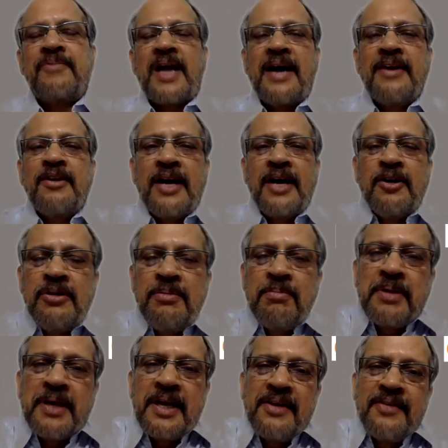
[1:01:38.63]
I don't
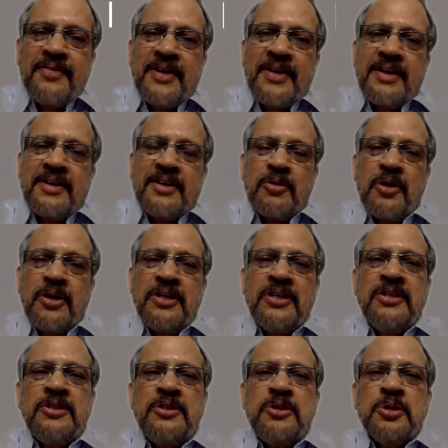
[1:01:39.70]
believe that
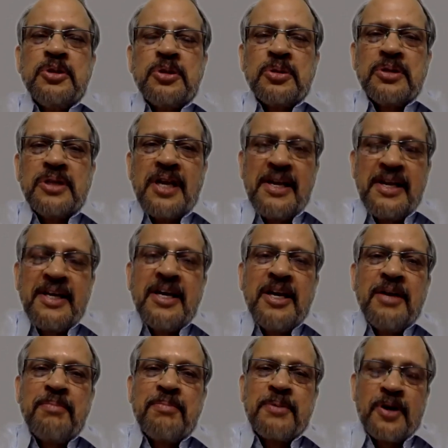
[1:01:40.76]
going through the
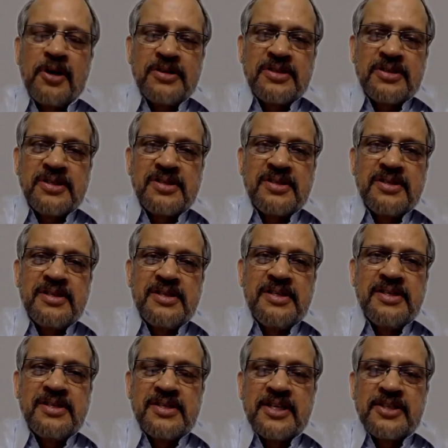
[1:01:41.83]
legal process
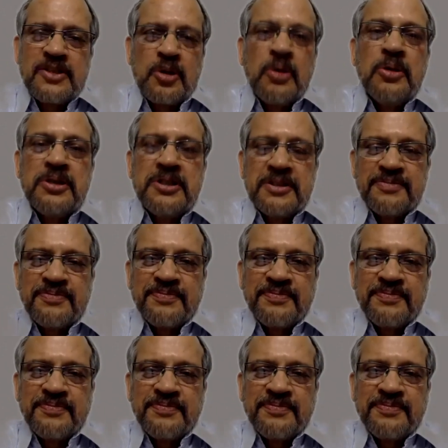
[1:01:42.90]
is the solution.